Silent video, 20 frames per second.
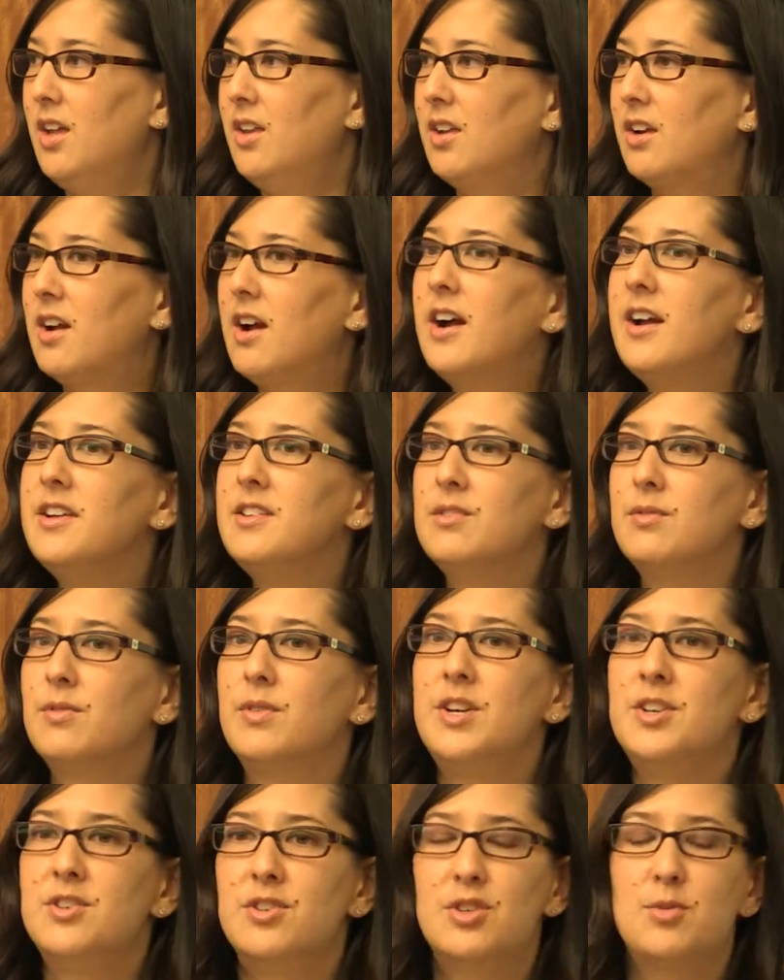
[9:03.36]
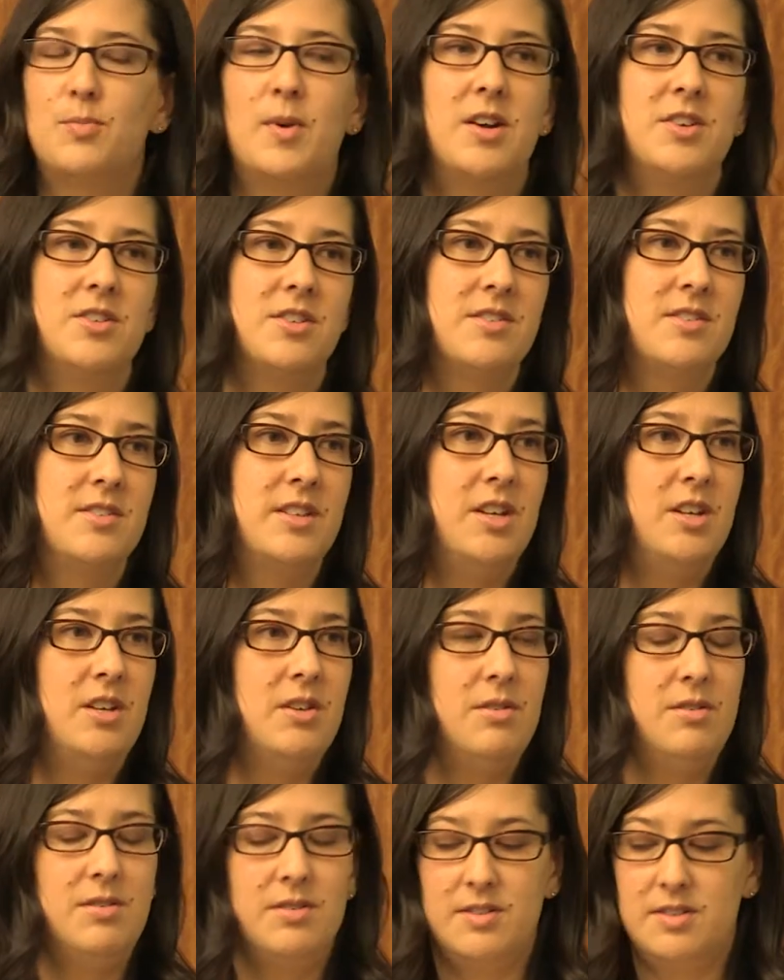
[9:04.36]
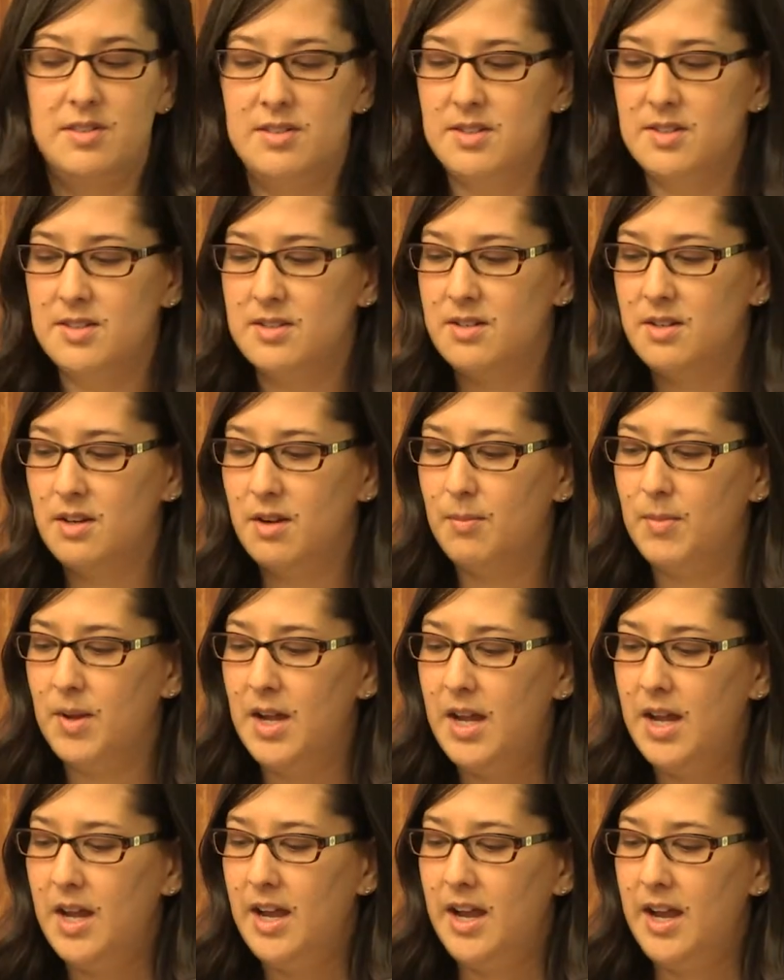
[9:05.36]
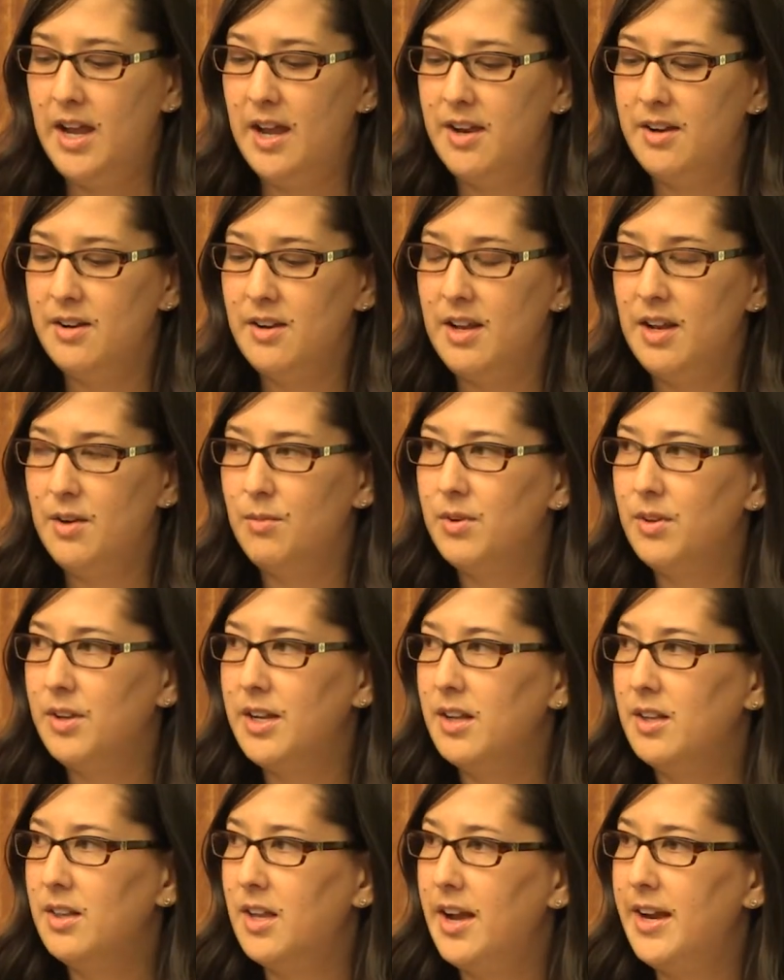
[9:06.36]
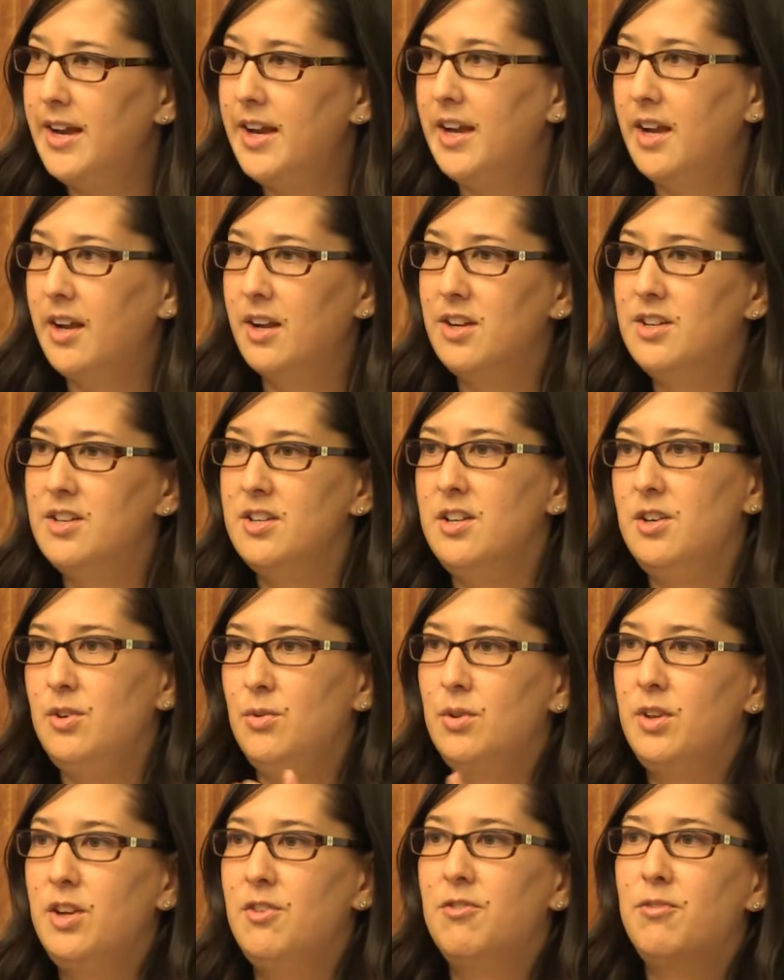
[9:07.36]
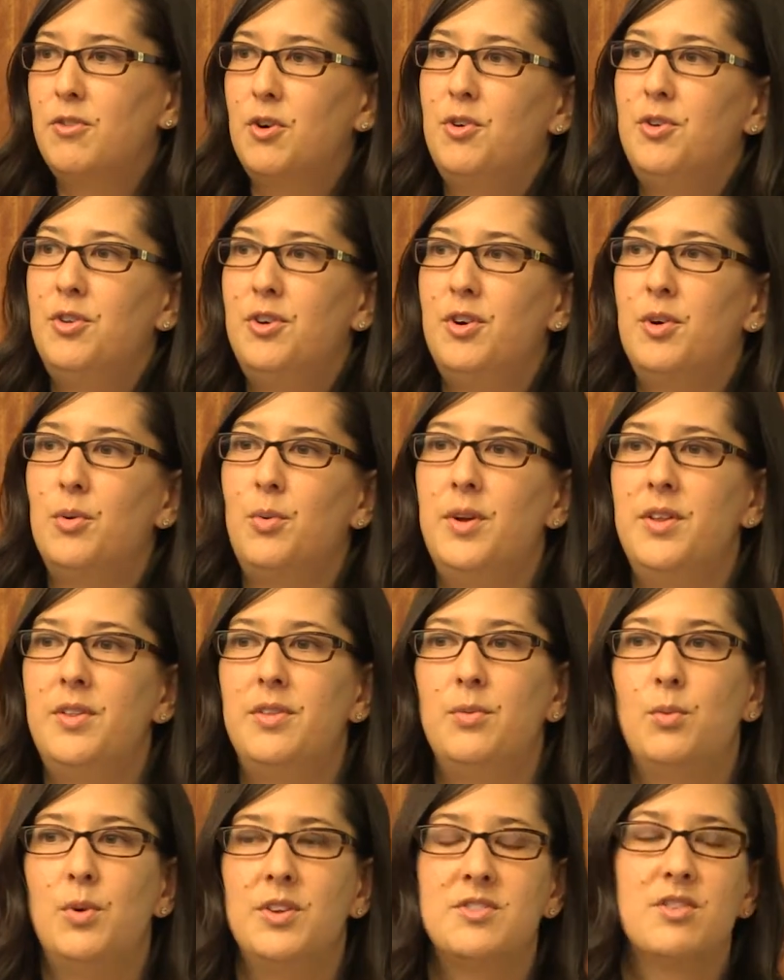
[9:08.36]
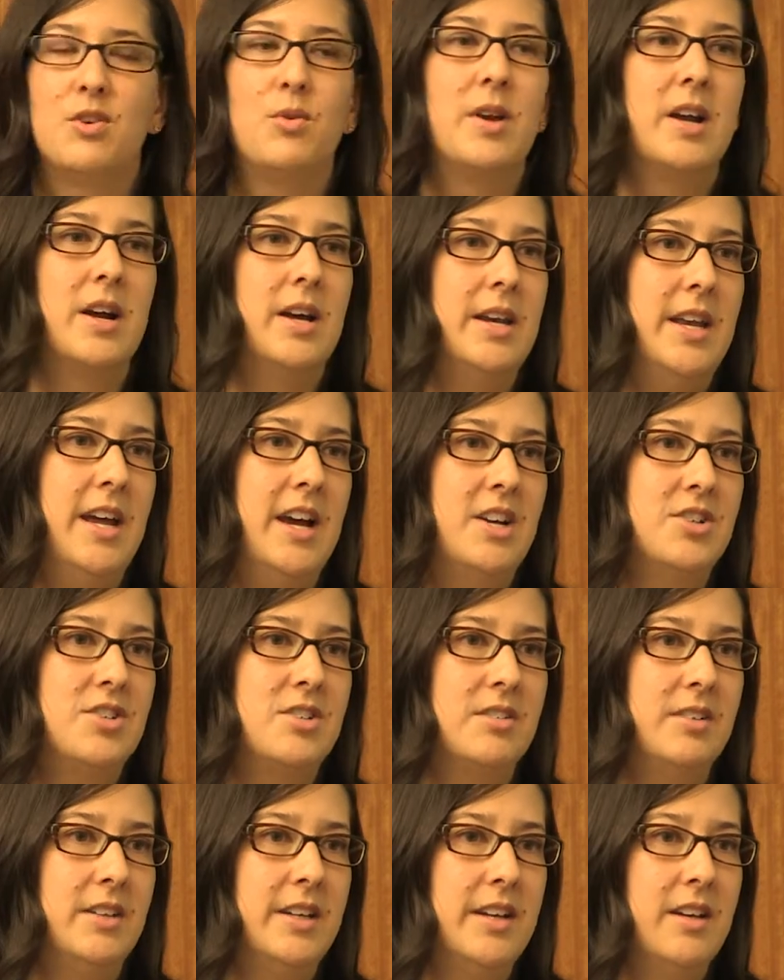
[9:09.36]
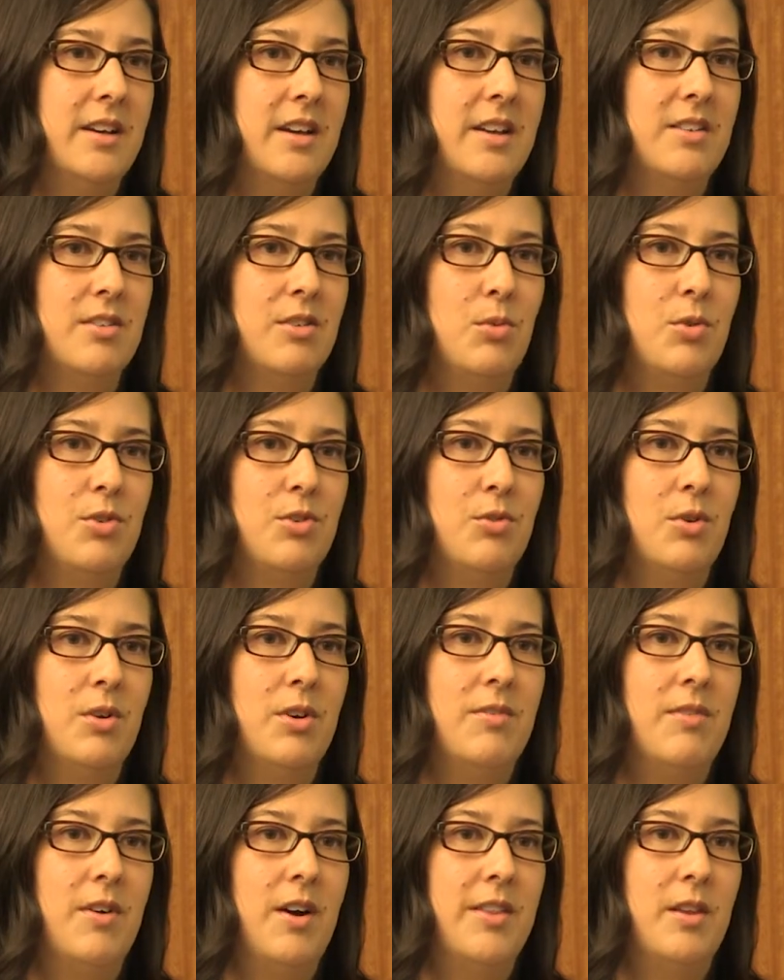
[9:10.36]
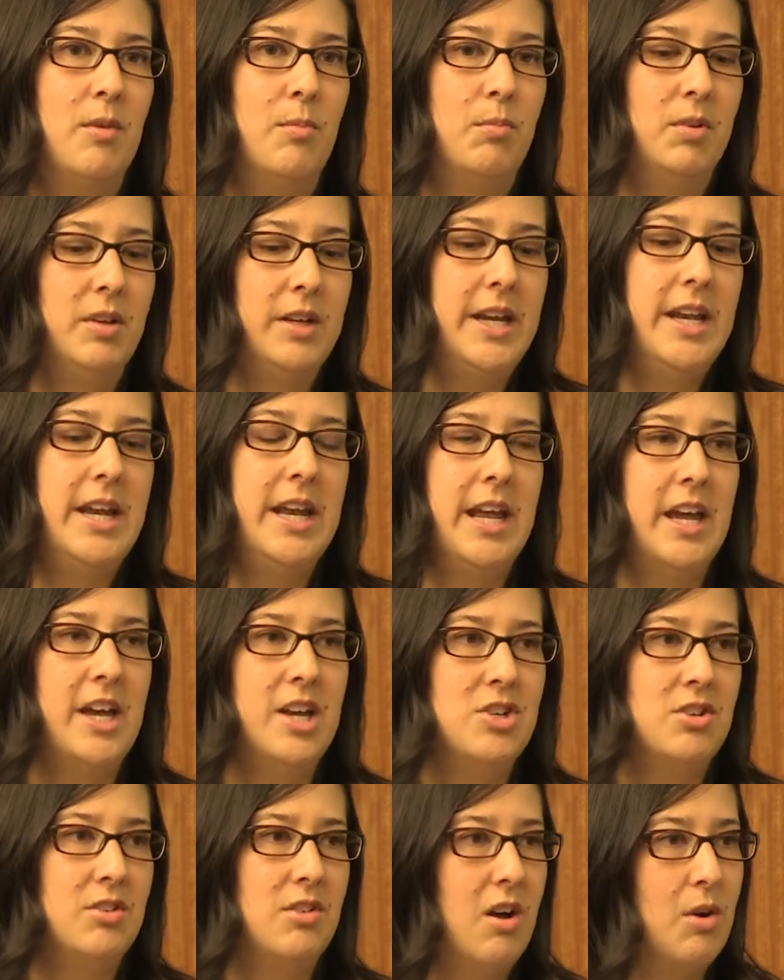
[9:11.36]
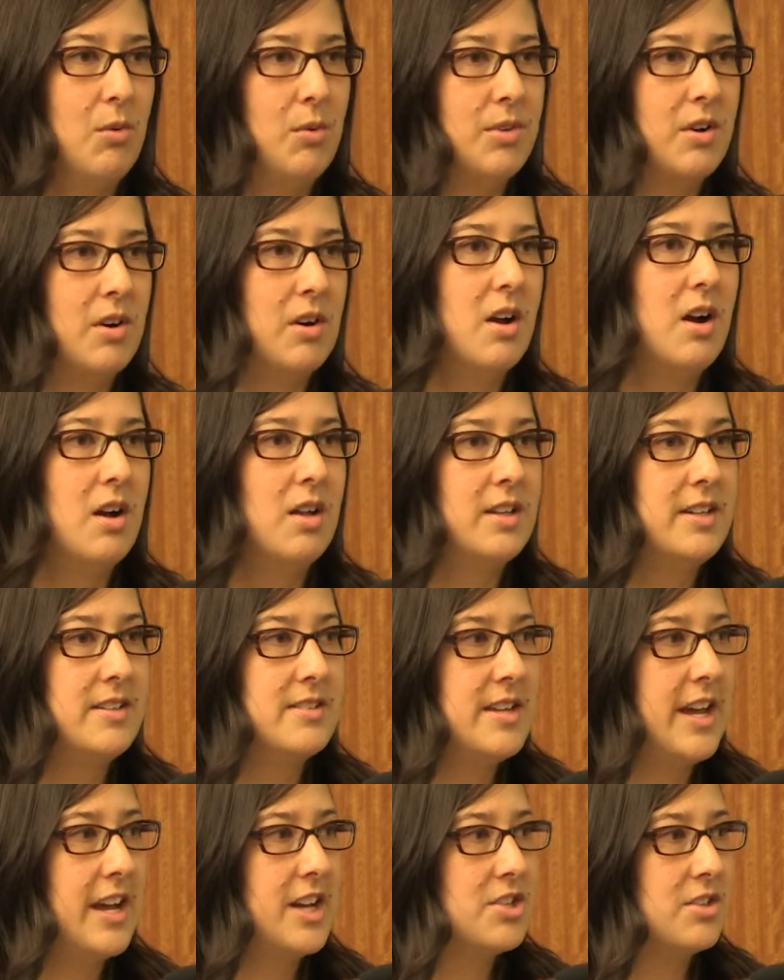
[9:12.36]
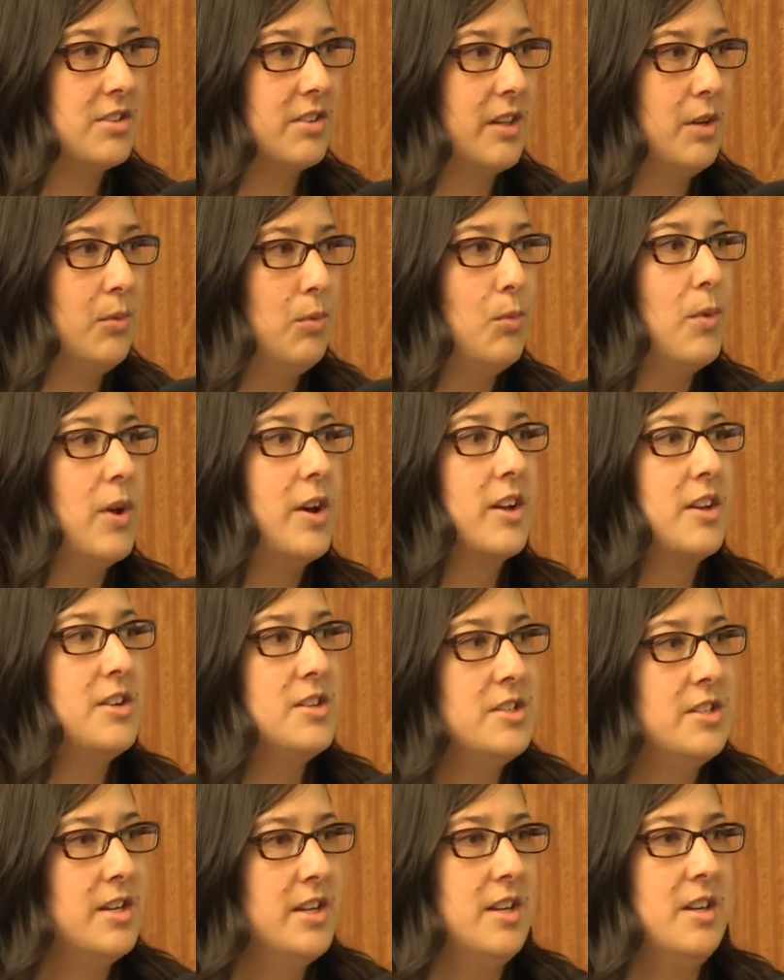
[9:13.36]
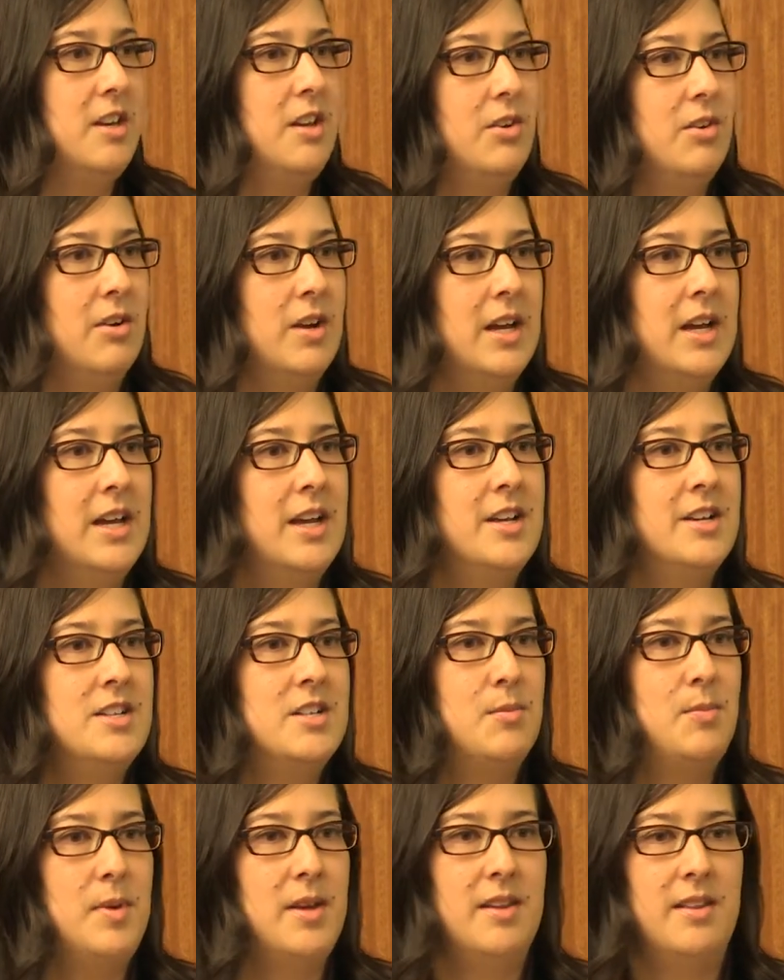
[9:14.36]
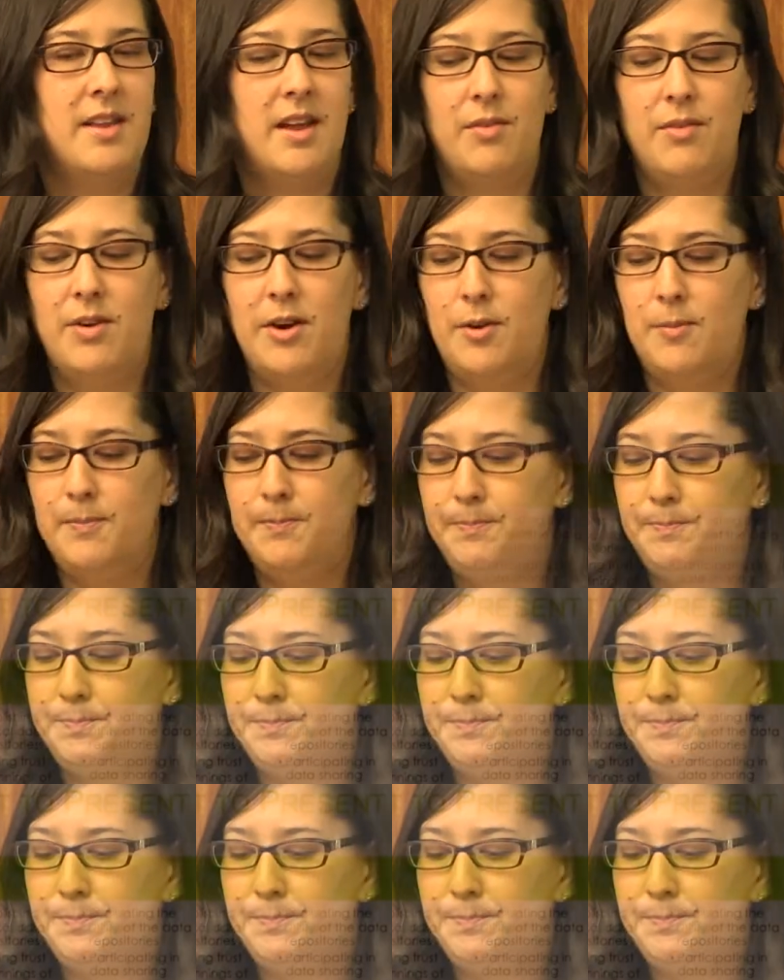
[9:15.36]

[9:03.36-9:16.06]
the kinds of research projects that use the system, and really aligning continually further with what's going on nationally. And so we're sort of on the bleeding edge along with our colleagues nationally, and we want to continue to be in that realm.